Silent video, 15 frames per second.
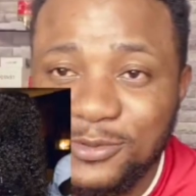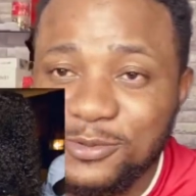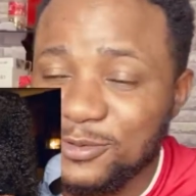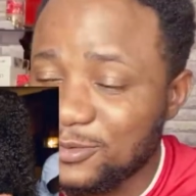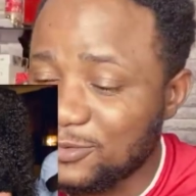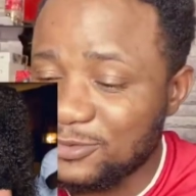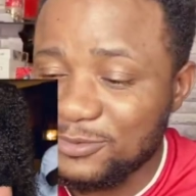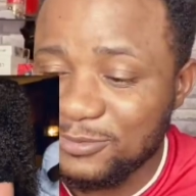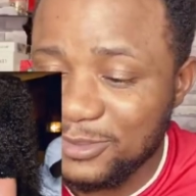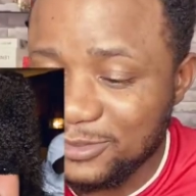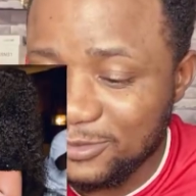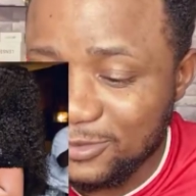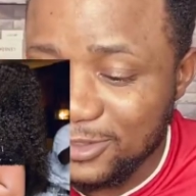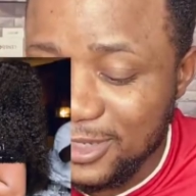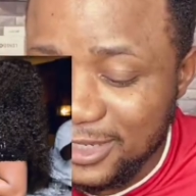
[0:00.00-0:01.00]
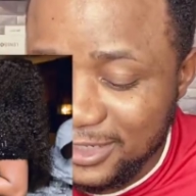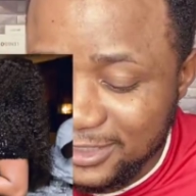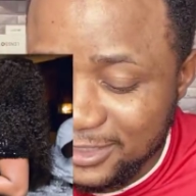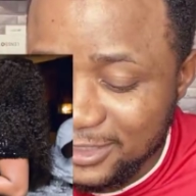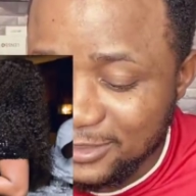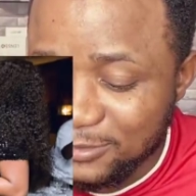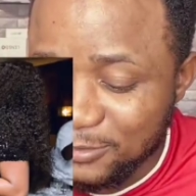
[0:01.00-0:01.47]
whole situation.
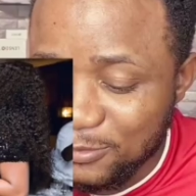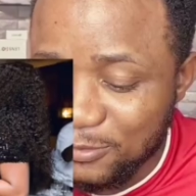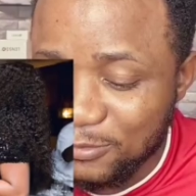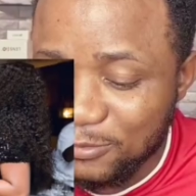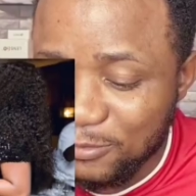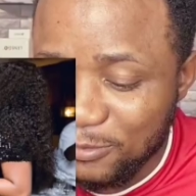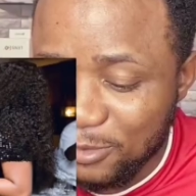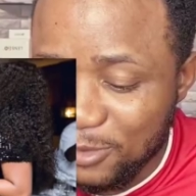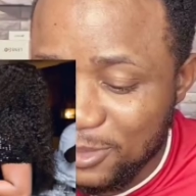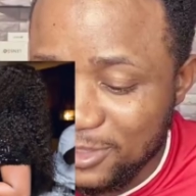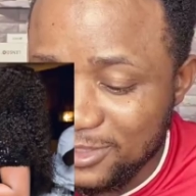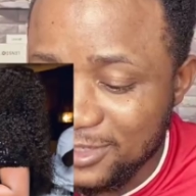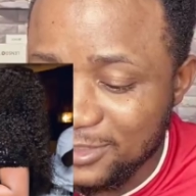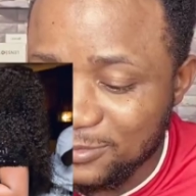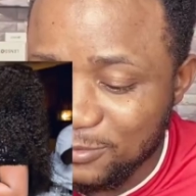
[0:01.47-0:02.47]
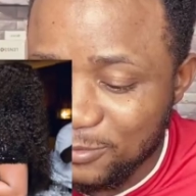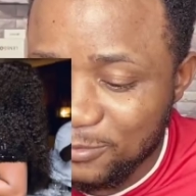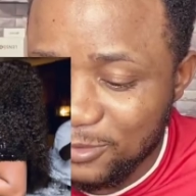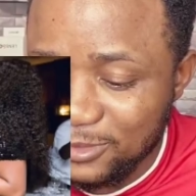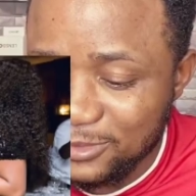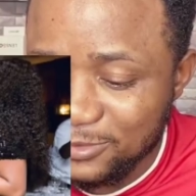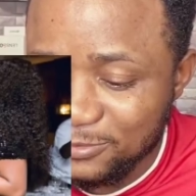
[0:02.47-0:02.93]
This is
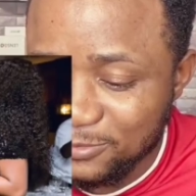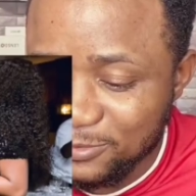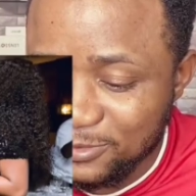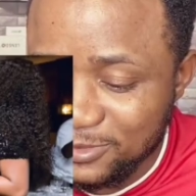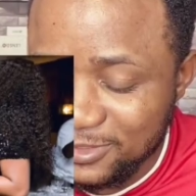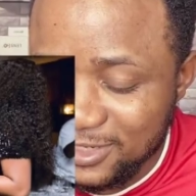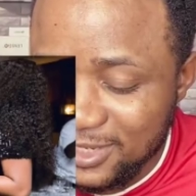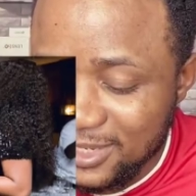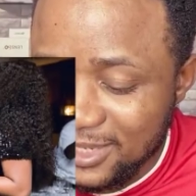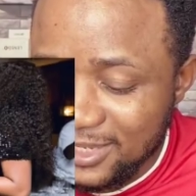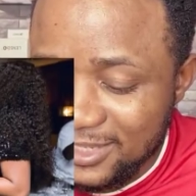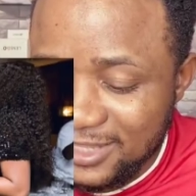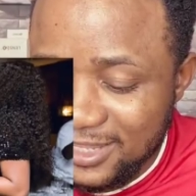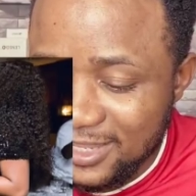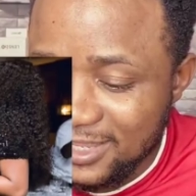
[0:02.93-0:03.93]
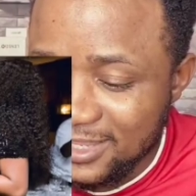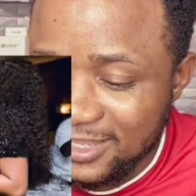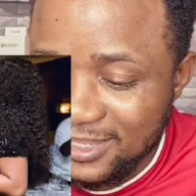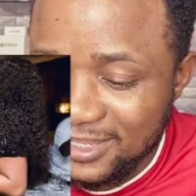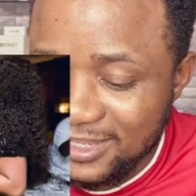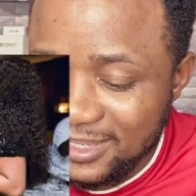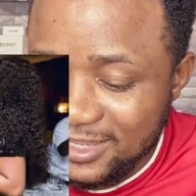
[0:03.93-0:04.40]
what she wrote. She